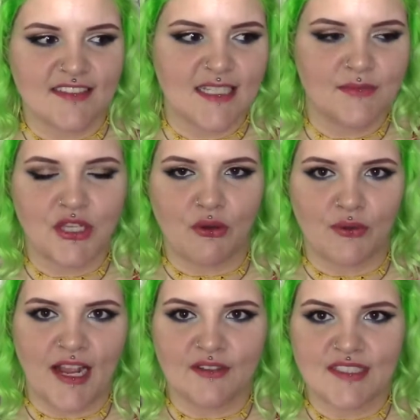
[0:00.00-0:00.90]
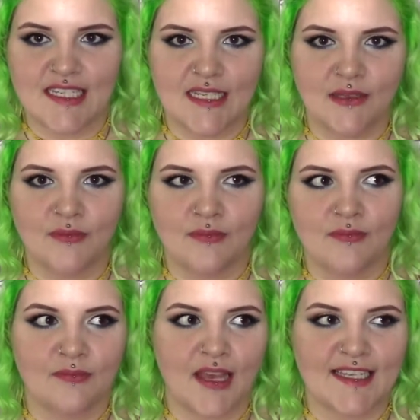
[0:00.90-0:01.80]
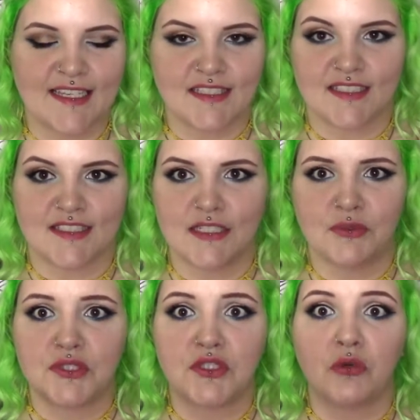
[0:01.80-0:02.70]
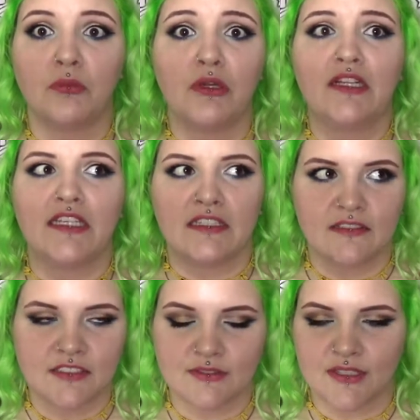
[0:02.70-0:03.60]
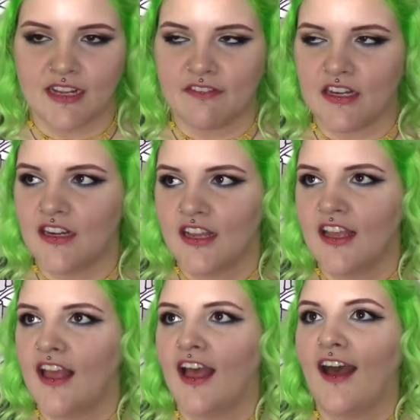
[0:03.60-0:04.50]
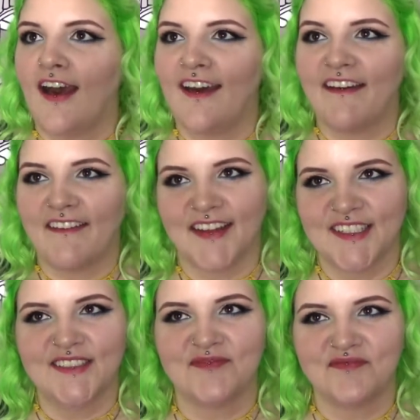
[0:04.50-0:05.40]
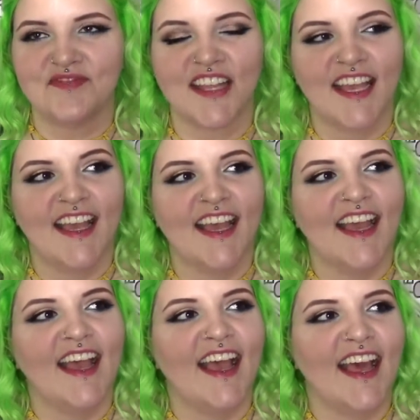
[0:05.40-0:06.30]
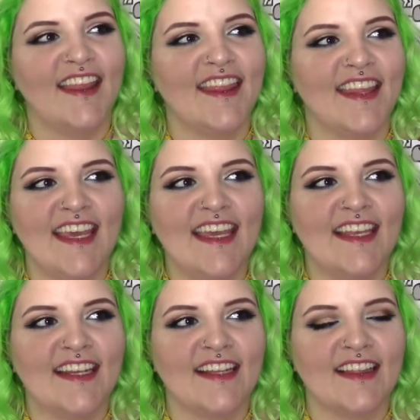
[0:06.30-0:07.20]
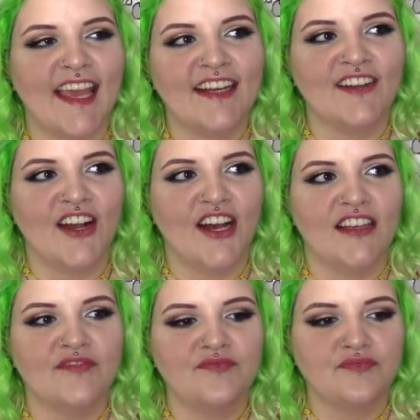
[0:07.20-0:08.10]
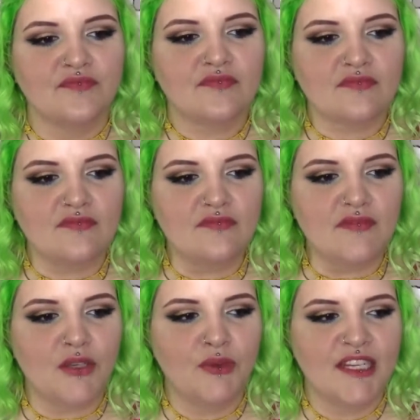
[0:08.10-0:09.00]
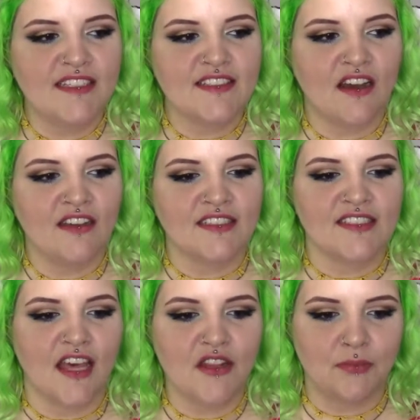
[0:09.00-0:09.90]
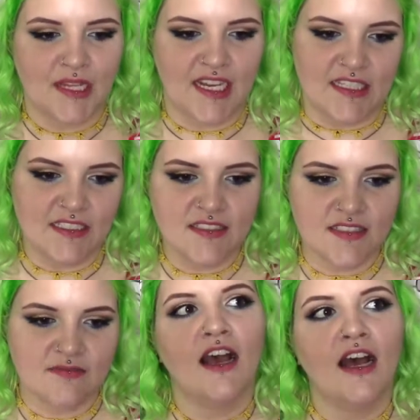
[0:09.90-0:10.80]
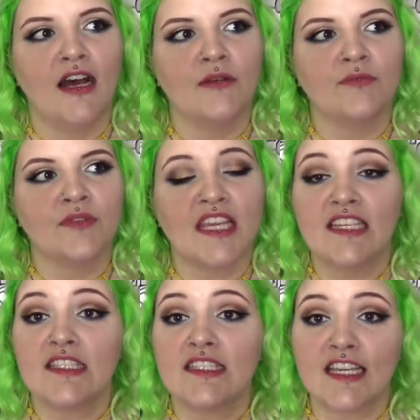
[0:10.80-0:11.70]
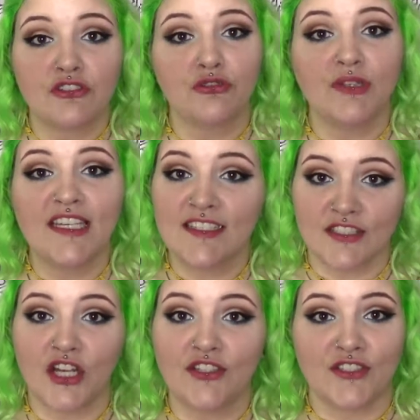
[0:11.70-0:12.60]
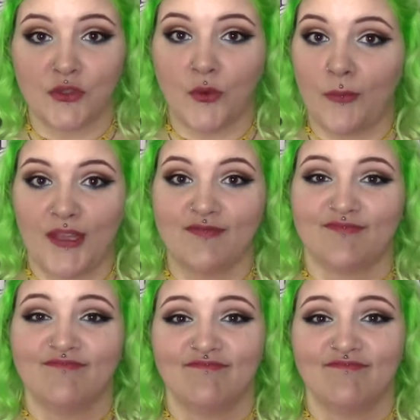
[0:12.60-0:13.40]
tiptoe around him, I guess because he was so brilliant, whatever. And then later on, when he's on this other planet, he sexually assaults a woman.